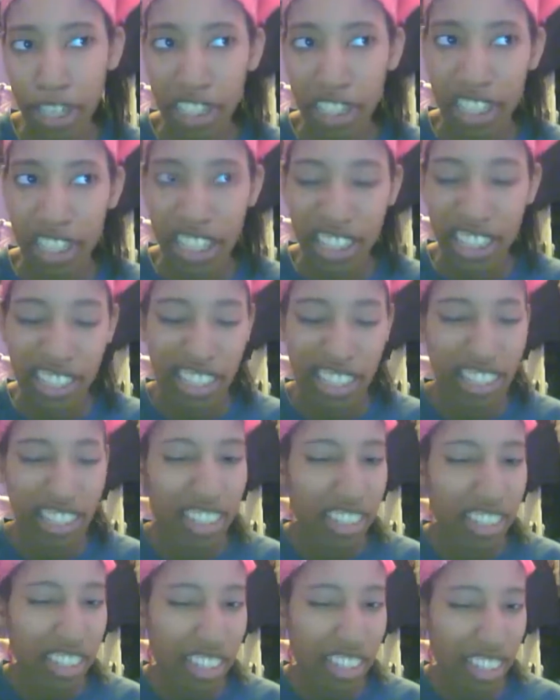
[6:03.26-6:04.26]
I think,
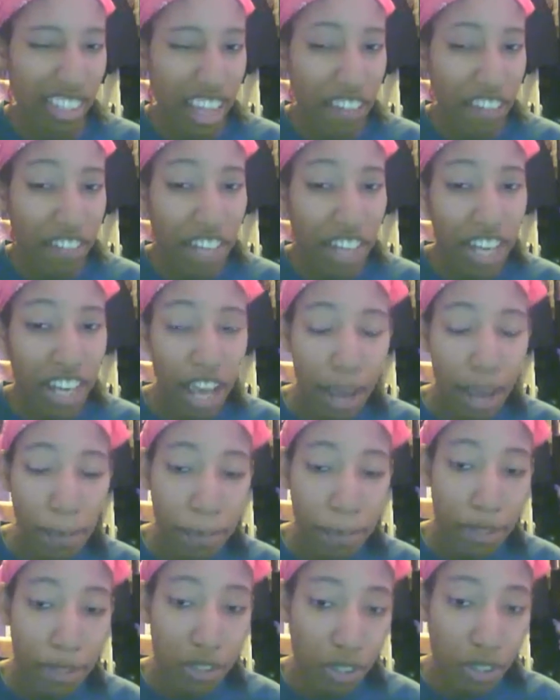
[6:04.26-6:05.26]
7
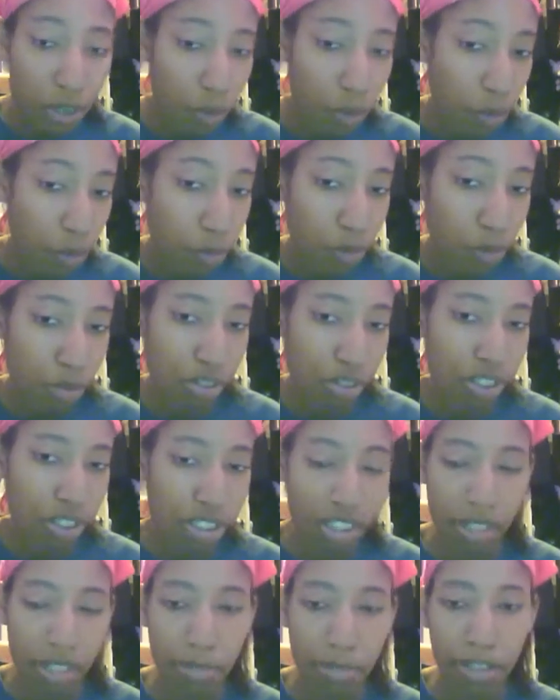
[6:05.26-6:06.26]

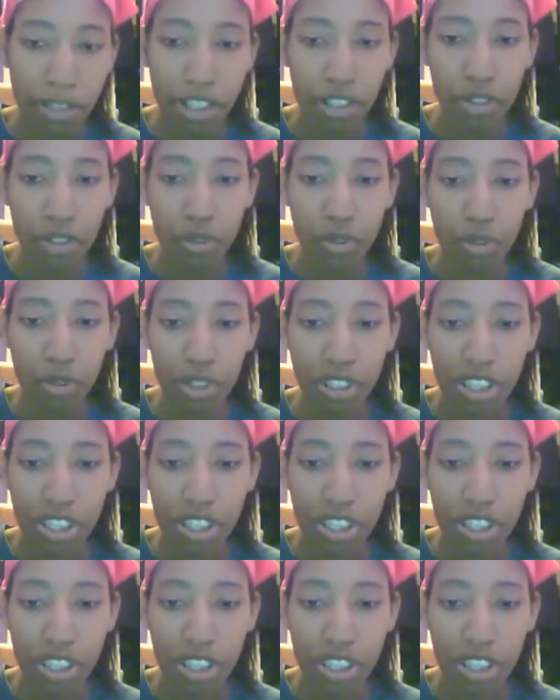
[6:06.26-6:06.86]
episodes? I'm not sure.